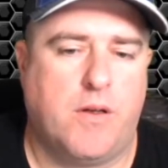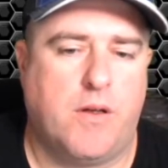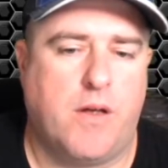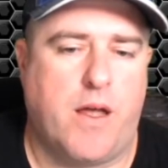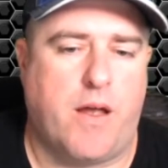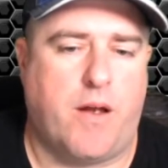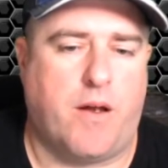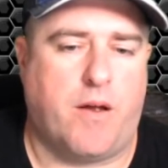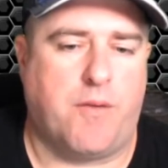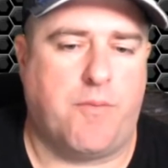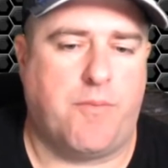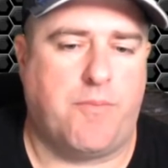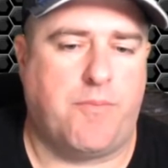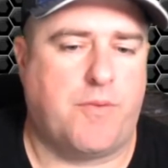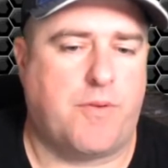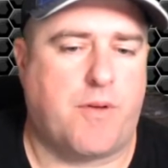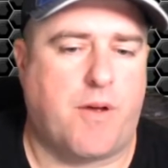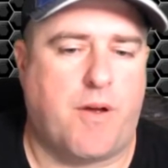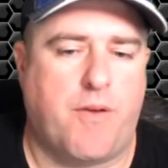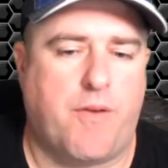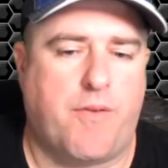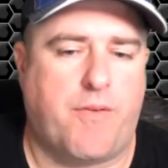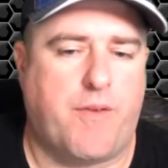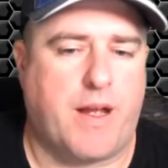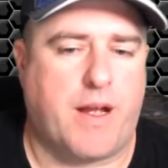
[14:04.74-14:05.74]
And I
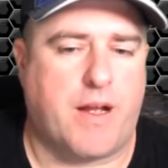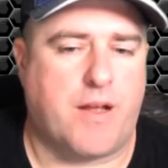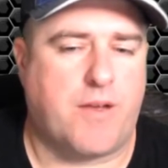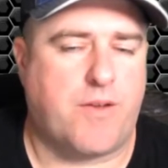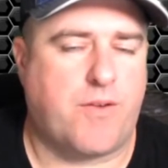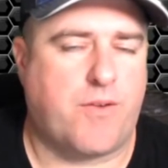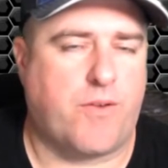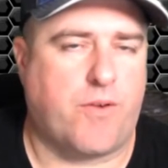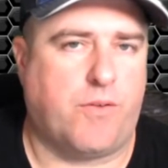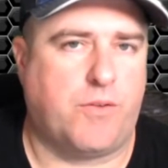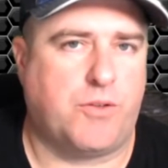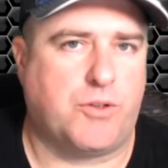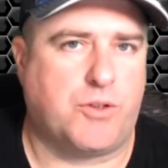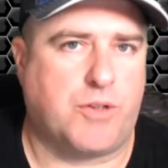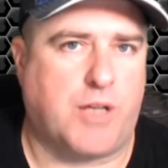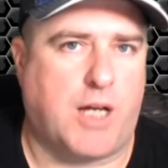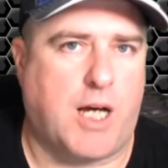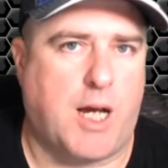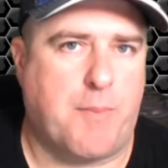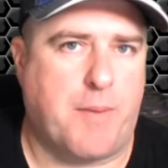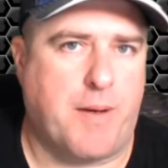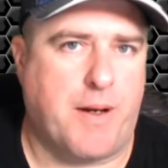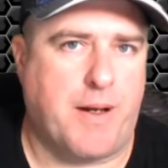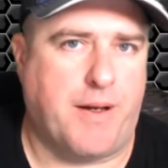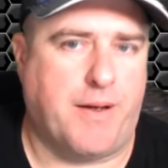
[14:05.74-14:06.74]
don't think it's
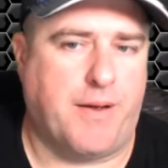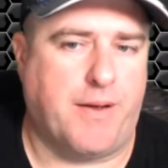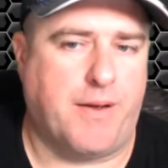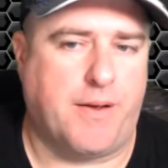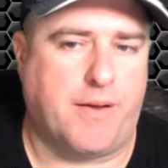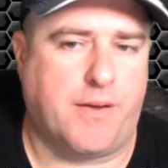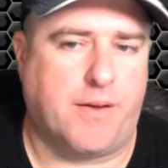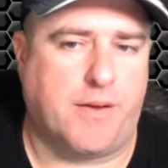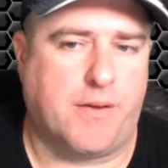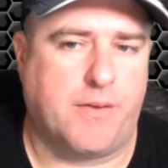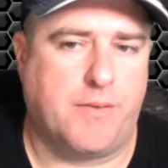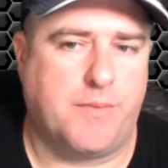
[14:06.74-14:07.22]
self-sharpening either.